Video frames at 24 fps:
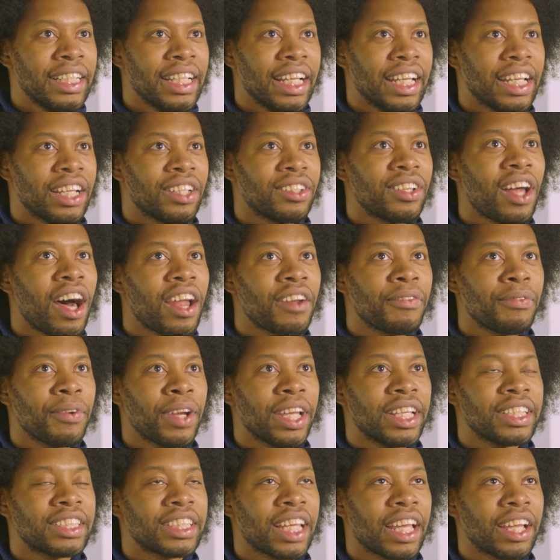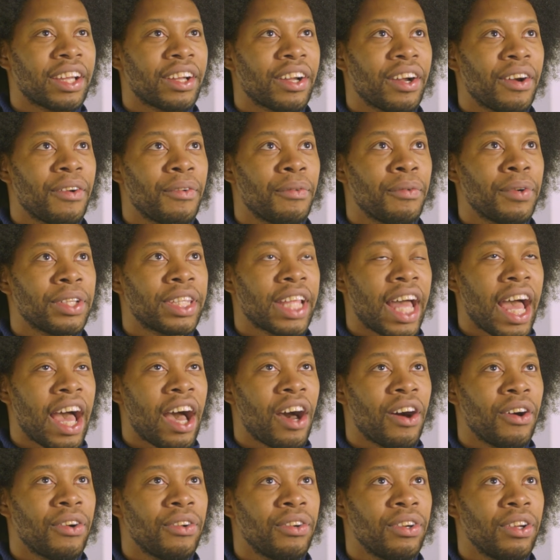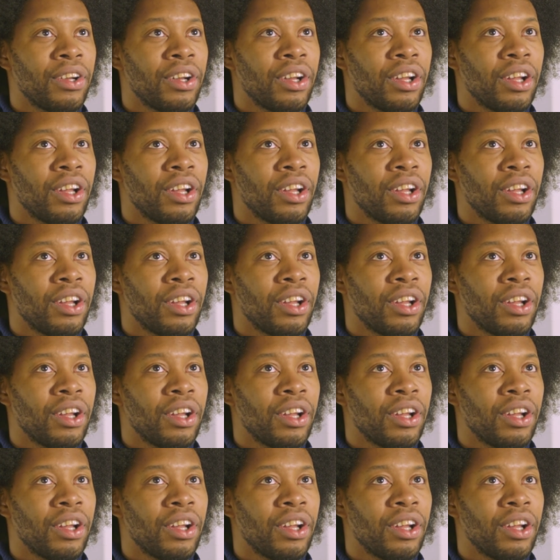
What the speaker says: in a lot of ways, like without,